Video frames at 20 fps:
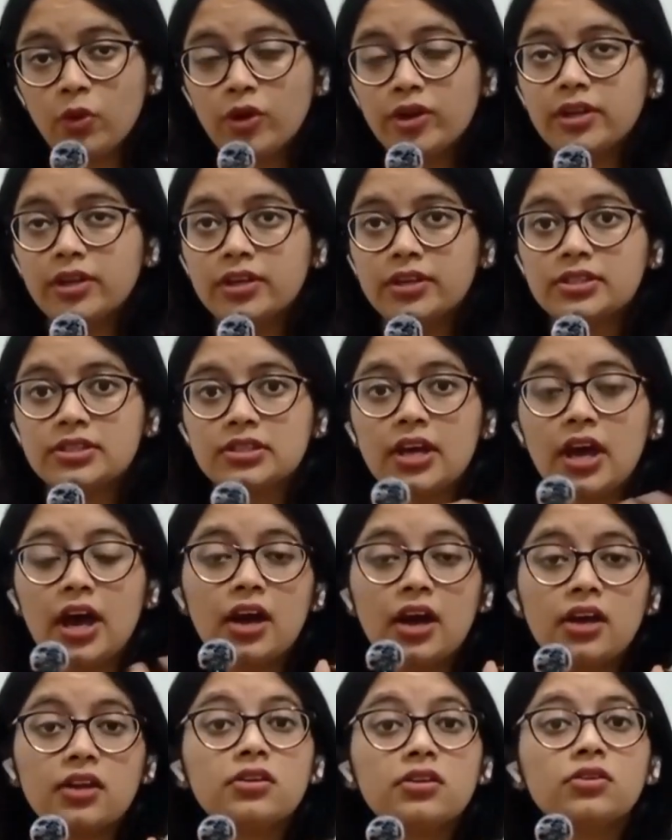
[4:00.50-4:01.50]
point is
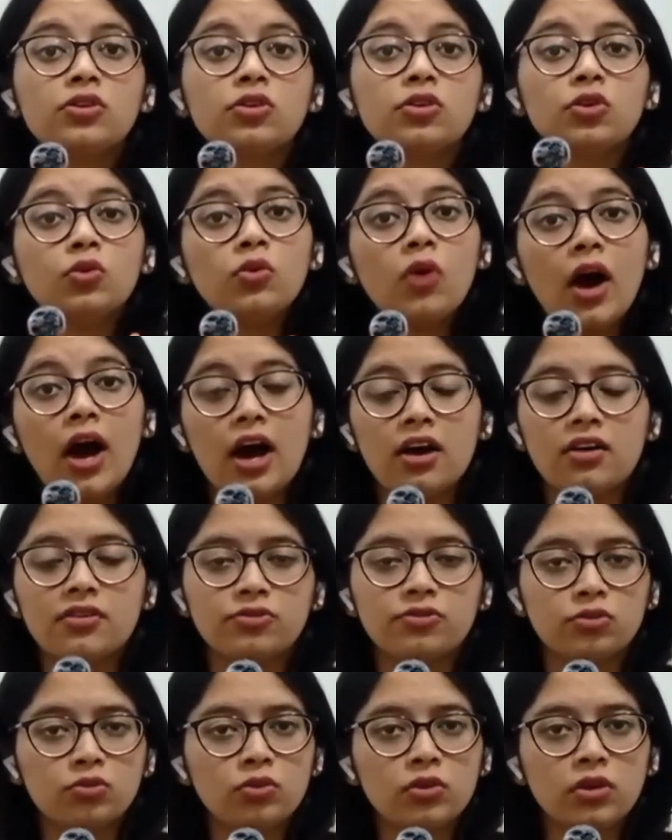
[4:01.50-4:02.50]
that you
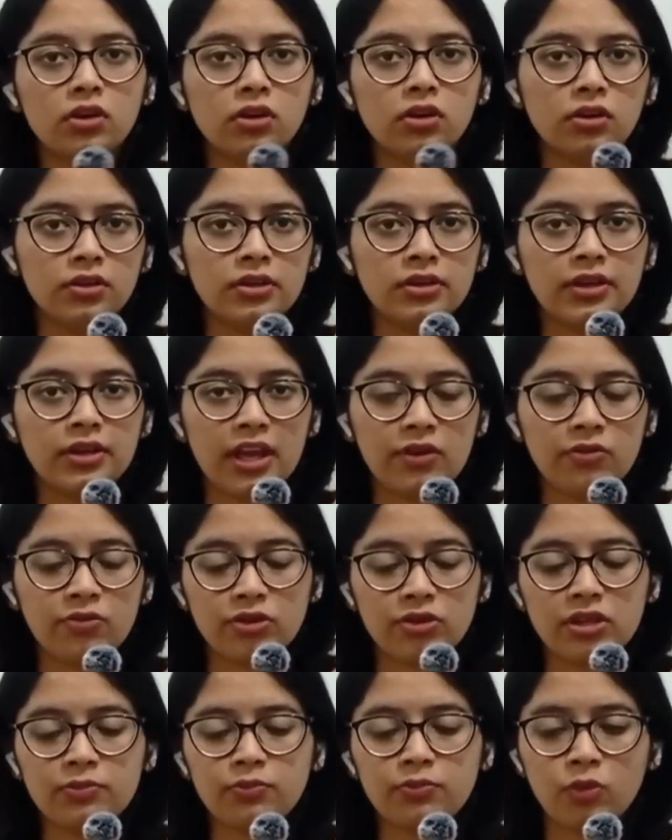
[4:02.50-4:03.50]
have to learn
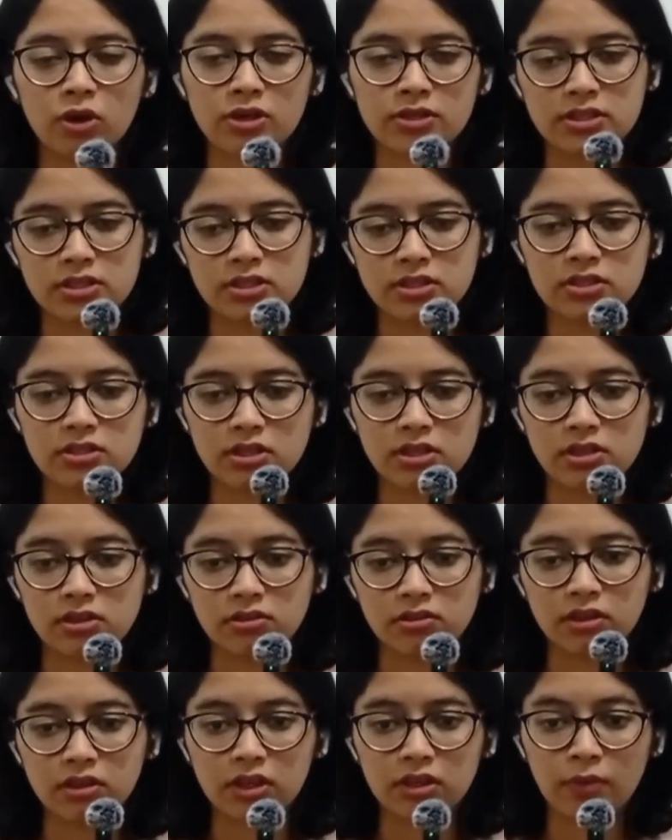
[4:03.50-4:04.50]
every process
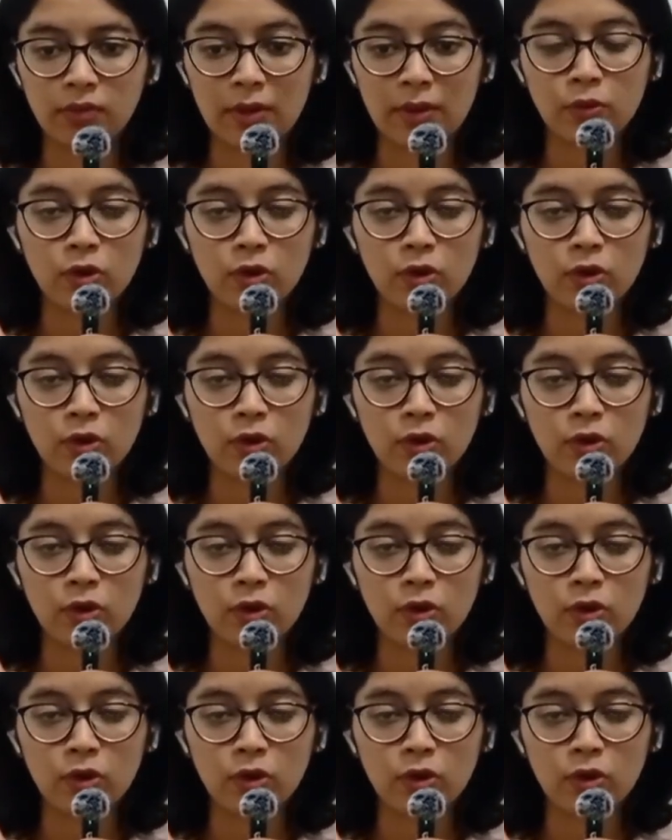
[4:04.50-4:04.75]
in 3D. By